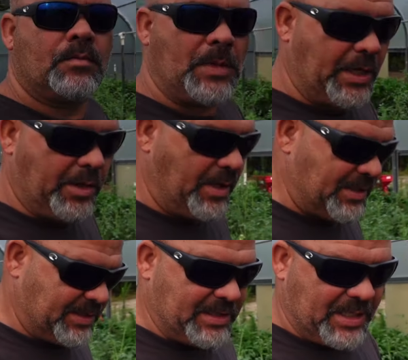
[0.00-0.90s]
I know
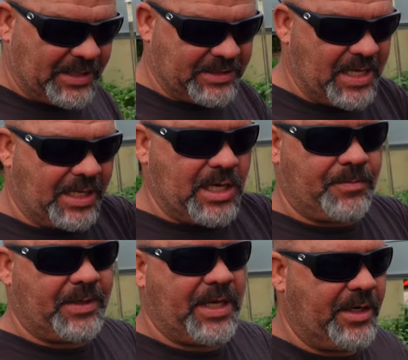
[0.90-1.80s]
that sounds like it's got
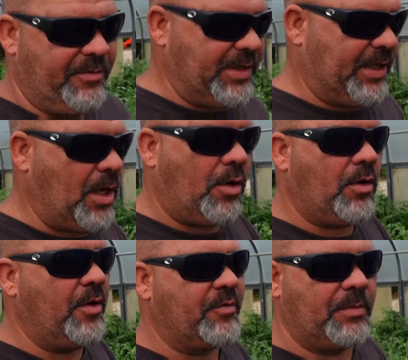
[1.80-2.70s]
complicated written
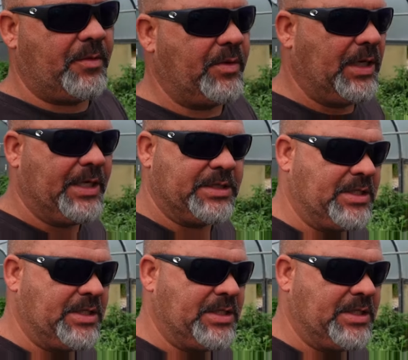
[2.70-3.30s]
all over it, but really it's